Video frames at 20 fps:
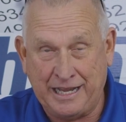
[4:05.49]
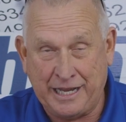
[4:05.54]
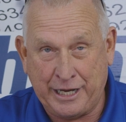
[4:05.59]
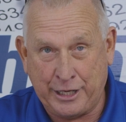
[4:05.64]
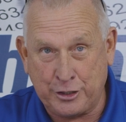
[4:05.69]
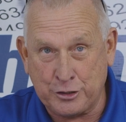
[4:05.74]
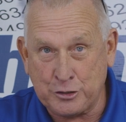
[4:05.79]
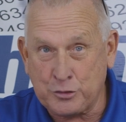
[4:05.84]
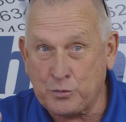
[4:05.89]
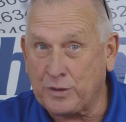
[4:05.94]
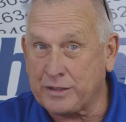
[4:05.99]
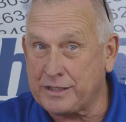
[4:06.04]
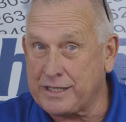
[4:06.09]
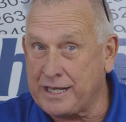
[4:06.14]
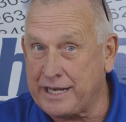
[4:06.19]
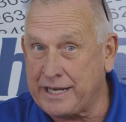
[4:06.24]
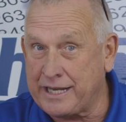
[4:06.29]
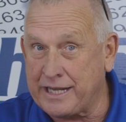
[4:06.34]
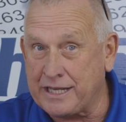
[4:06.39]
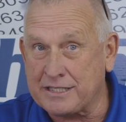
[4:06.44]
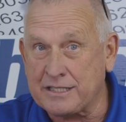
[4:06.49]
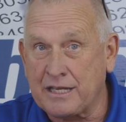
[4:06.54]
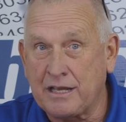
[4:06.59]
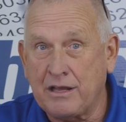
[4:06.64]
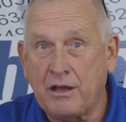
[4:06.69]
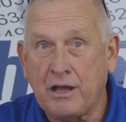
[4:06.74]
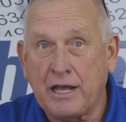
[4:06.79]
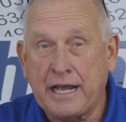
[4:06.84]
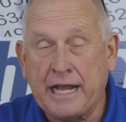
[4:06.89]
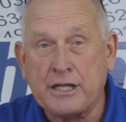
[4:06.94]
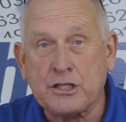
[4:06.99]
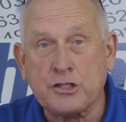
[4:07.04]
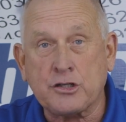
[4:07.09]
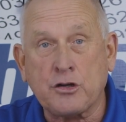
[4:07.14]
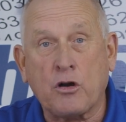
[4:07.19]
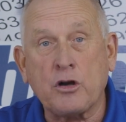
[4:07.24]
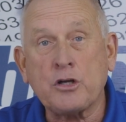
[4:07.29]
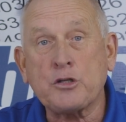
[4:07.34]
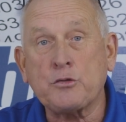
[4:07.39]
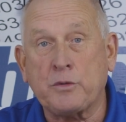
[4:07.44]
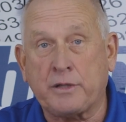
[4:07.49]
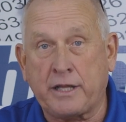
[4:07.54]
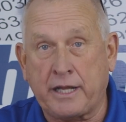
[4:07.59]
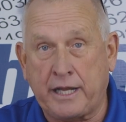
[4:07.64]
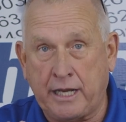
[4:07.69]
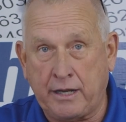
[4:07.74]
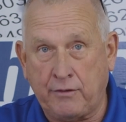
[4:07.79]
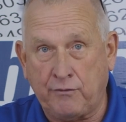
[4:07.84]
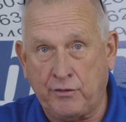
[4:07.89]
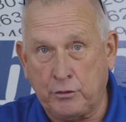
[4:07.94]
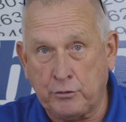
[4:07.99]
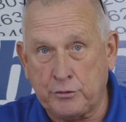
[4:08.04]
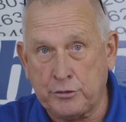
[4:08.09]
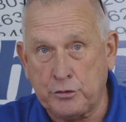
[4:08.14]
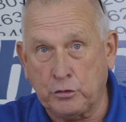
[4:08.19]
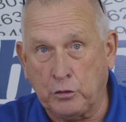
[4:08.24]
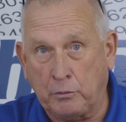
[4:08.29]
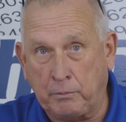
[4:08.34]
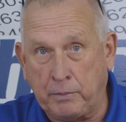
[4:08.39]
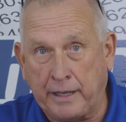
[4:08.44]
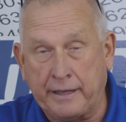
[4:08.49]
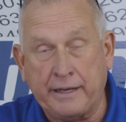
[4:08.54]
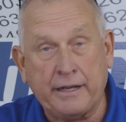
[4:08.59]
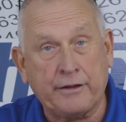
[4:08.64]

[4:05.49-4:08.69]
Here's what that is. It starts with a heavier tool plate.